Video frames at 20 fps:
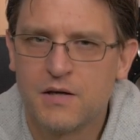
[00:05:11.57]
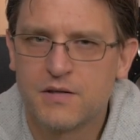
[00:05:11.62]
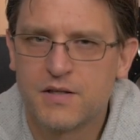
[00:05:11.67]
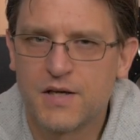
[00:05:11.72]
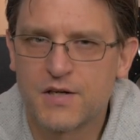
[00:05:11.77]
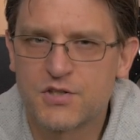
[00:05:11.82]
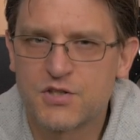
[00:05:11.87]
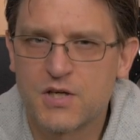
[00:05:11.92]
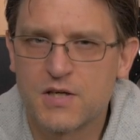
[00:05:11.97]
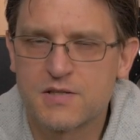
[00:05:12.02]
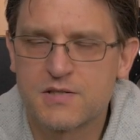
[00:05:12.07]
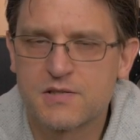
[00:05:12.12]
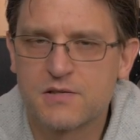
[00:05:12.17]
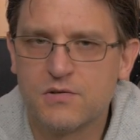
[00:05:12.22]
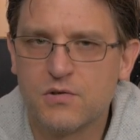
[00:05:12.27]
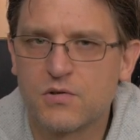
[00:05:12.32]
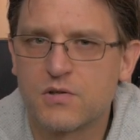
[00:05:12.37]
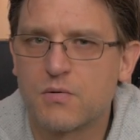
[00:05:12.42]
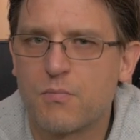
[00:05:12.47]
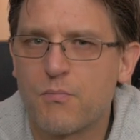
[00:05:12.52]
they're just
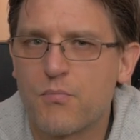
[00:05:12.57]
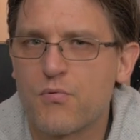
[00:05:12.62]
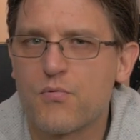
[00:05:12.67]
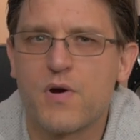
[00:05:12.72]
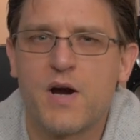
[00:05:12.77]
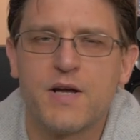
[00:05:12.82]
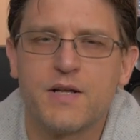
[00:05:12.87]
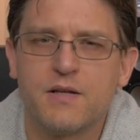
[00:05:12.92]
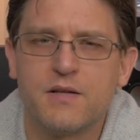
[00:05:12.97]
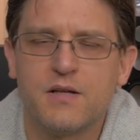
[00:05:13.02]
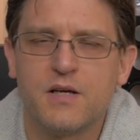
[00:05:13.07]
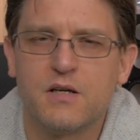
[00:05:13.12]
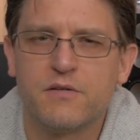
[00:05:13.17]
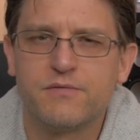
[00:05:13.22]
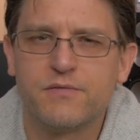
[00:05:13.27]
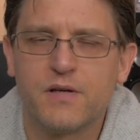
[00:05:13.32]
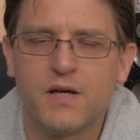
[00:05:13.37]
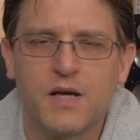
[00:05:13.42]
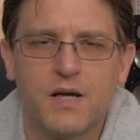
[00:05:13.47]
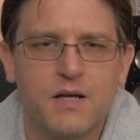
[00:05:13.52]
not bright
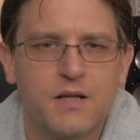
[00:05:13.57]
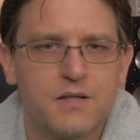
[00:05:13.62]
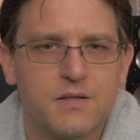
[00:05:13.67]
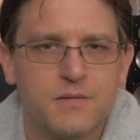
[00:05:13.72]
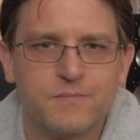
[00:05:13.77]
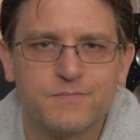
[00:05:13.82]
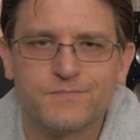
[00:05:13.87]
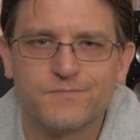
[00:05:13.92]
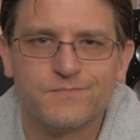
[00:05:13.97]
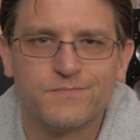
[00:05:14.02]
enough, and